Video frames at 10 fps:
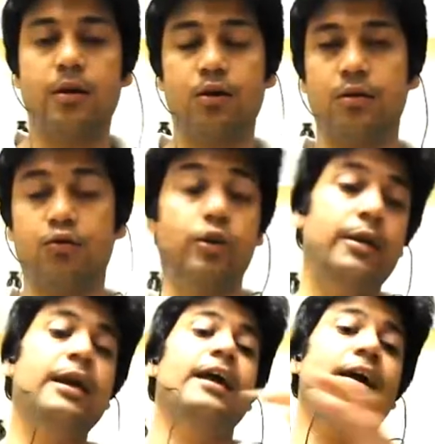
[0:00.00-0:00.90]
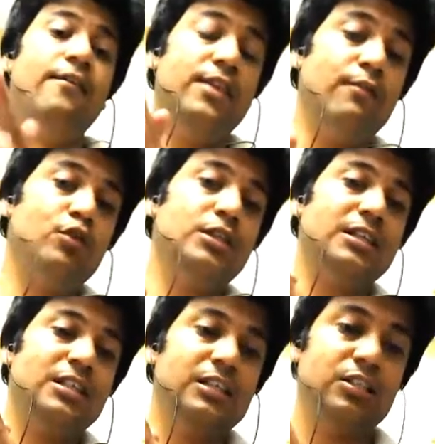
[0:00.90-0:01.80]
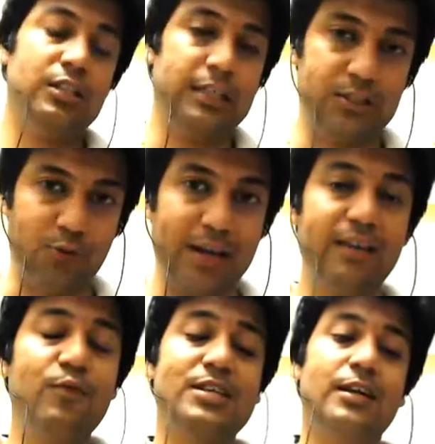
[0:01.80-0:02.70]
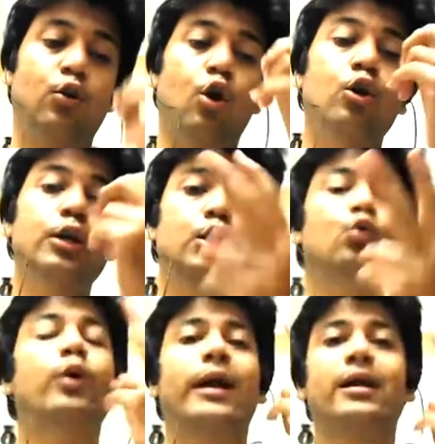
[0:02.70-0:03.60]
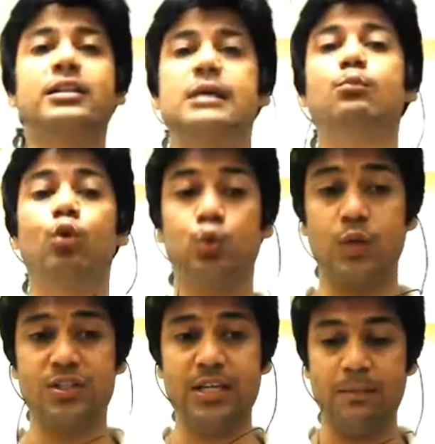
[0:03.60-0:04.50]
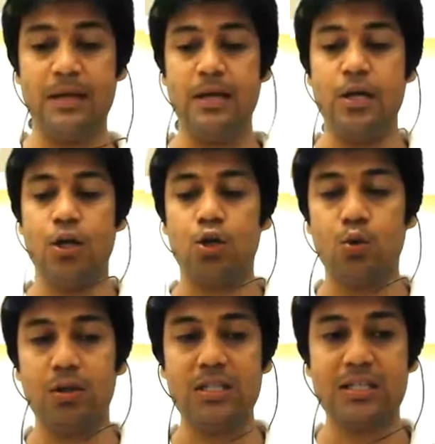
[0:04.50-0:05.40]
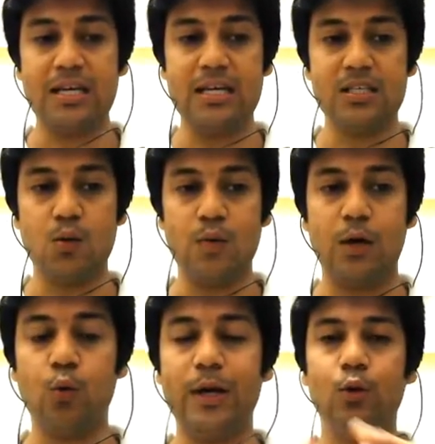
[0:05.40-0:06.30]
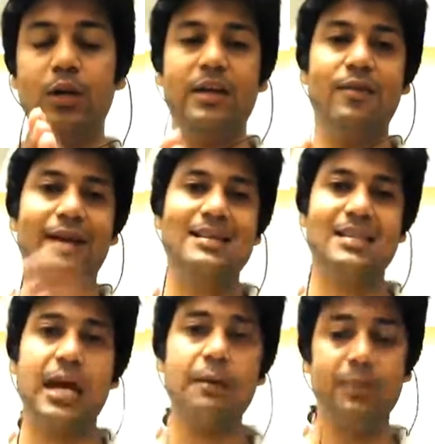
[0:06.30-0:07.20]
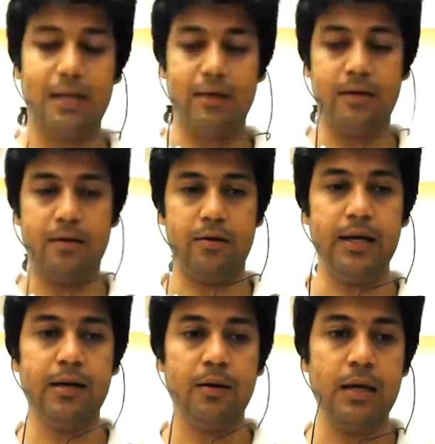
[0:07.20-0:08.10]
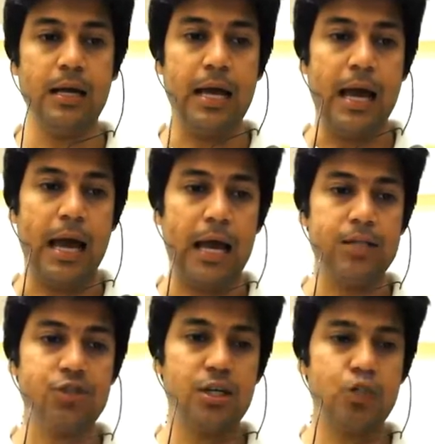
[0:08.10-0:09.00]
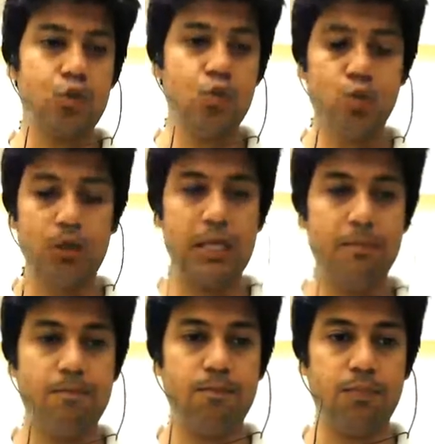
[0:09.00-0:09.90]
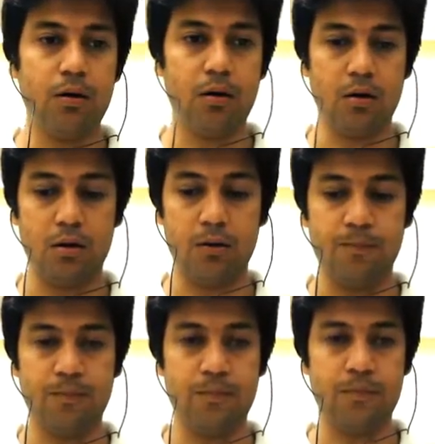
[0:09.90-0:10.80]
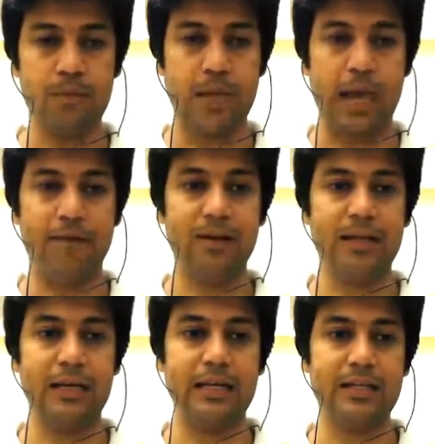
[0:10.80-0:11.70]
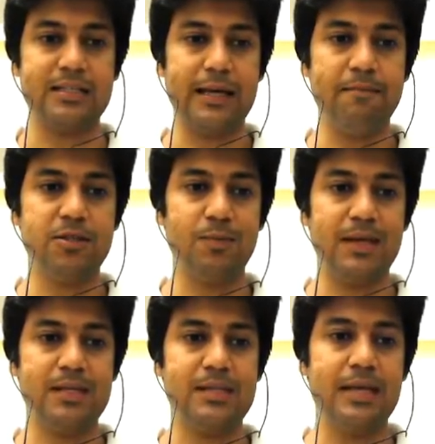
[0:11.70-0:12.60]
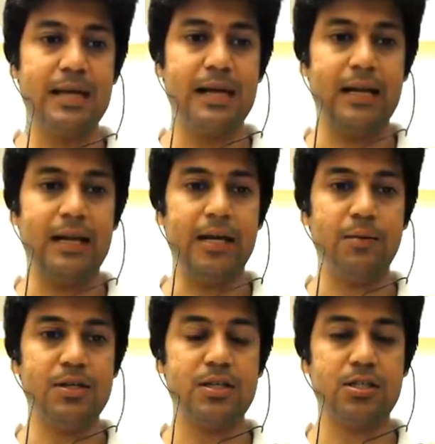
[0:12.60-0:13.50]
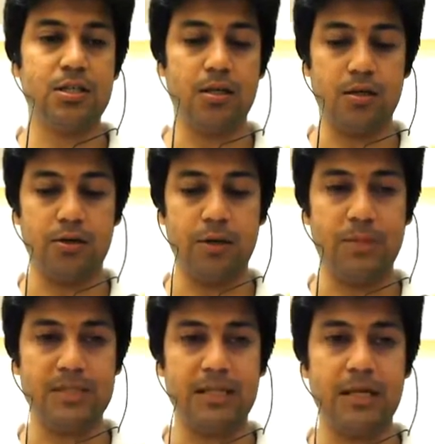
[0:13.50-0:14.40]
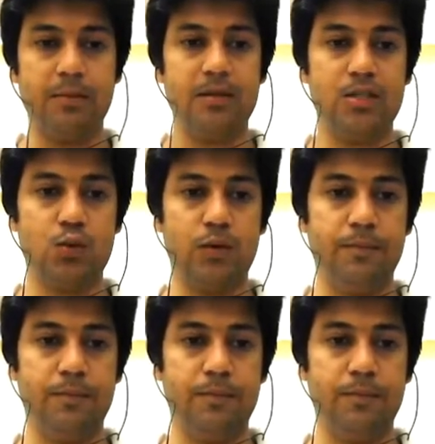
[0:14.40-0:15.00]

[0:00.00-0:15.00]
sorry, if there was a string which had only two characters and both were same, so in this case we are going to leave it as empty, right? And just to keep everything in the same space, let me just represent them in this way.